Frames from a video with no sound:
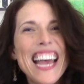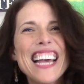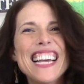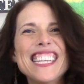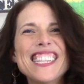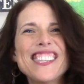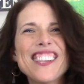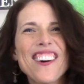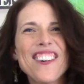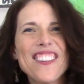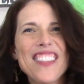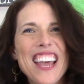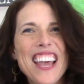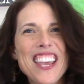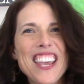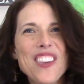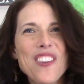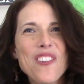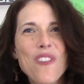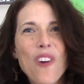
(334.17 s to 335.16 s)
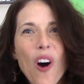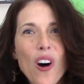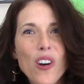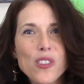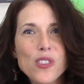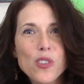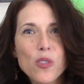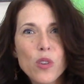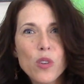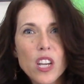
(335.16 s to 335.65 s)
so that you
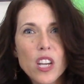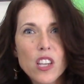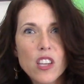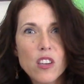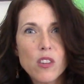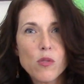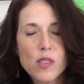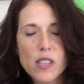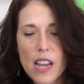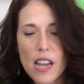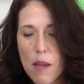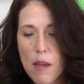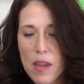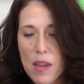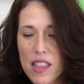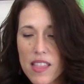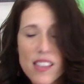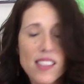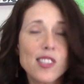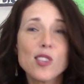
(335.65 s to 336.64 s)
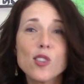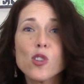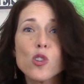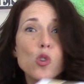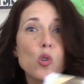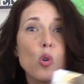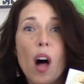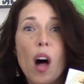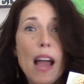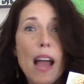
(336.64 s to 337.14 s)
also can use it. I mean, this is a
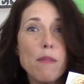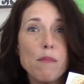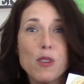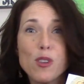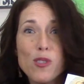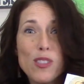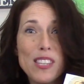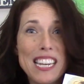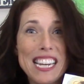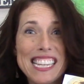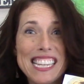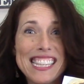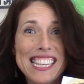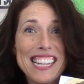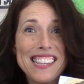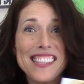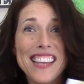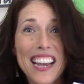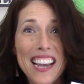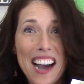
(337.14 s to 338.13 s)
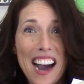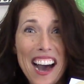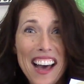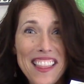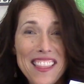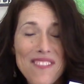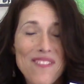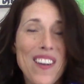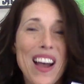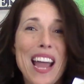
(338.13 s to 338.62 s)
tool. I'm using it since I
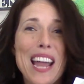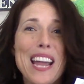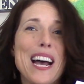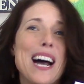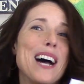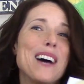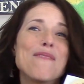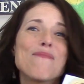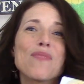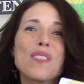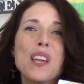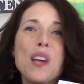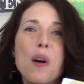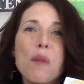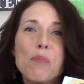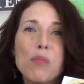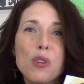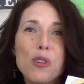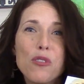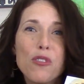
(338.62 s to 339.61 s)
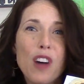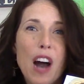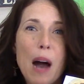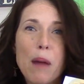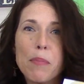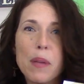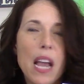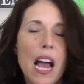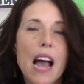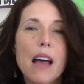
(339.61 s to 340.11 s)
got my proof
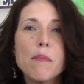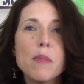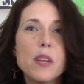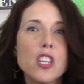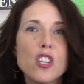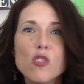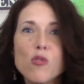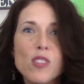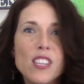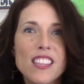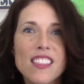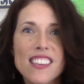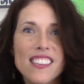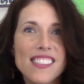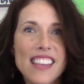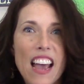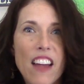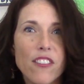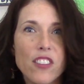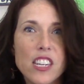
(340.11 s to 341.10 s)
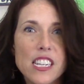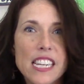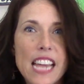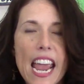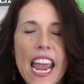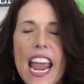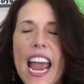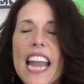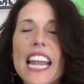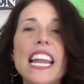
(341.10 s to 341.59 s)
copy. I've been using this every
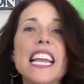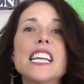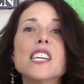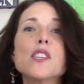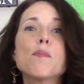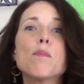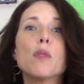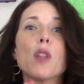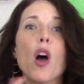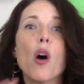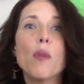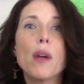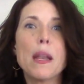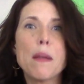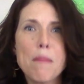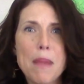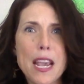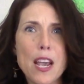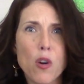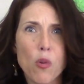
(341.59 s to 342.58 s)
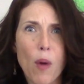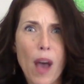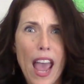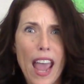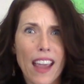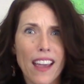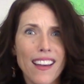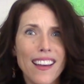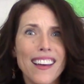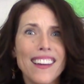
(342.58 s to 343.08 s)
day, and it is blowing me
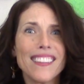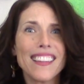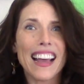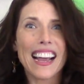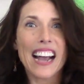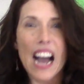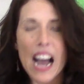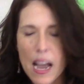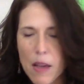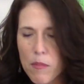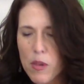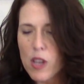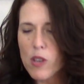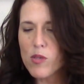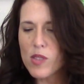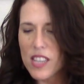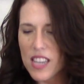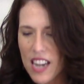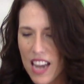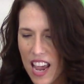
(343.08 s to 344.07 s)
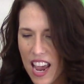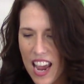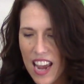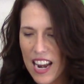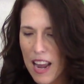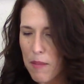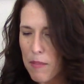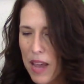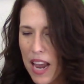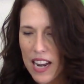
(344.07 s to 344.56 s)
away. Like, I'm using it,
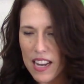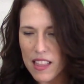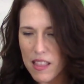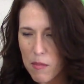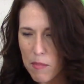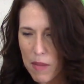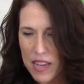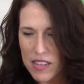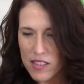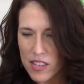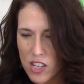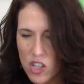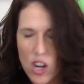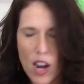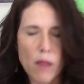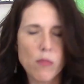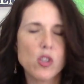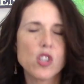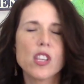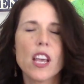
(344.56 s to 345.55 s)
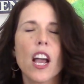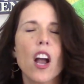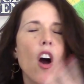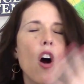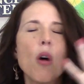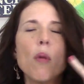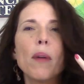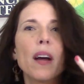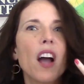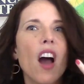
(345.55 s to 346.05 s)
I'm getting the message, I'm just like,
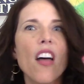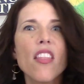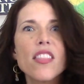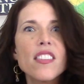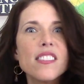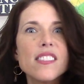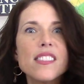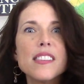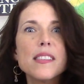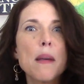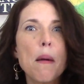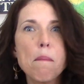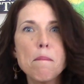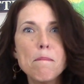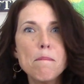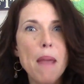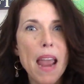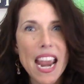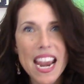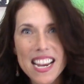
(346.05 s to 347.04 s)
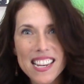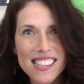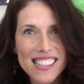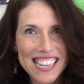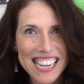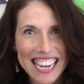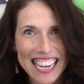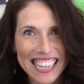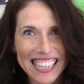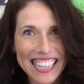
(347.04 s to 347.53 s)
oh my God, this is
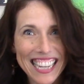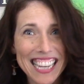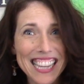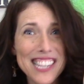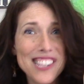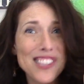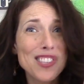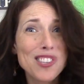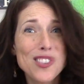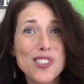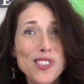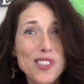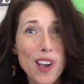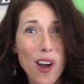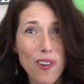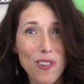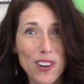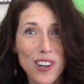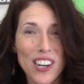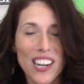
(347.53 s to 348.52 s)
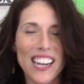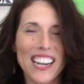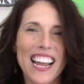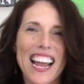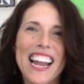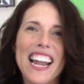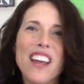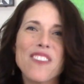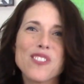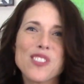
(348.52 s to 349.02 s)
amazing. Like, this is so good.
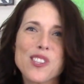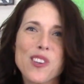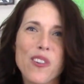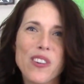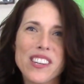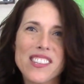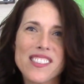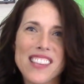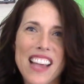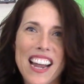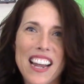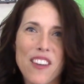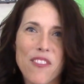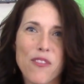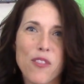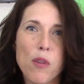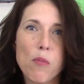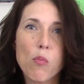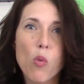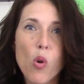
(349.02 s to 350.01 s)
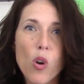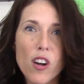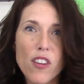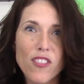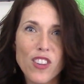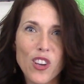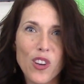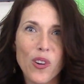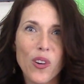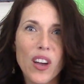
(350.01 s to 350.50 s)
And I'm so excited for more of
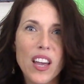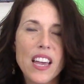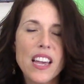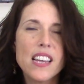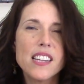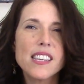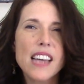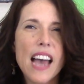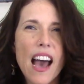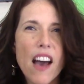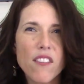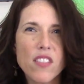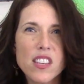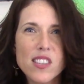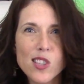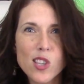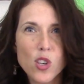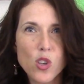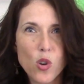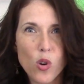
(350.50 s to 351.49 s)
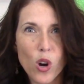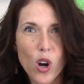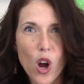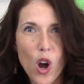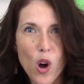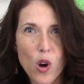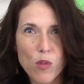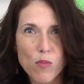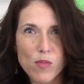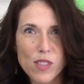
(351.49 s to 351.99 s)
you to have this in your
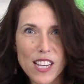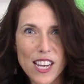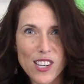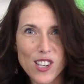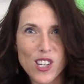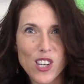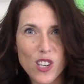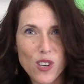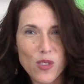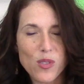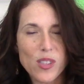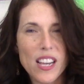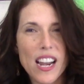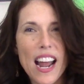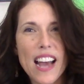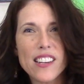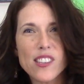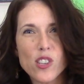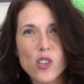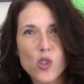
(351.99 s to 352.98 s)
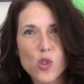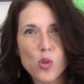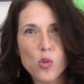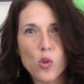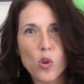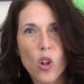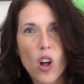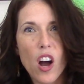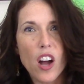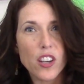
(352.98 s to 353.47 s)
homes and to use it as a
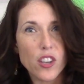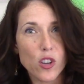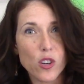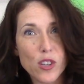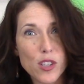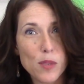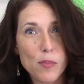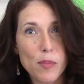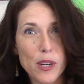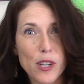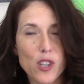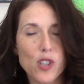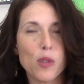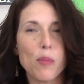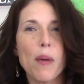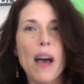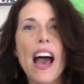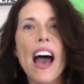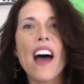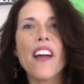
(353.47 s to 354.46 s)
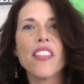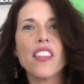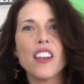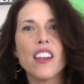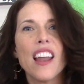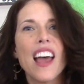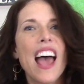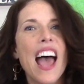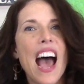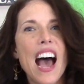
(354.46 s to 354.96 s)
tool on your spiritual path and
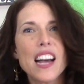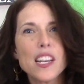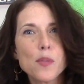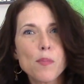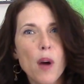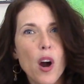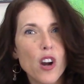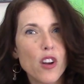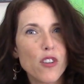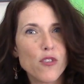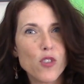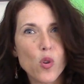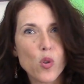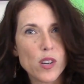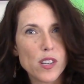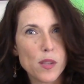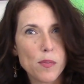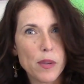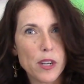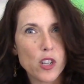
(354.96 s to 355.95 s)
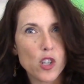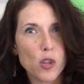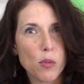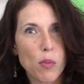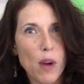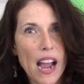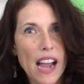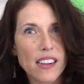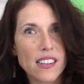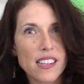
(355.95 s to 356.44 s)
as part of your spiritual
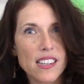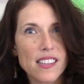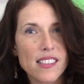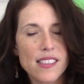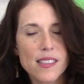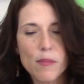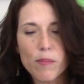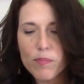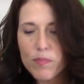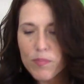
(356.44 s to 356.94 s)
practice.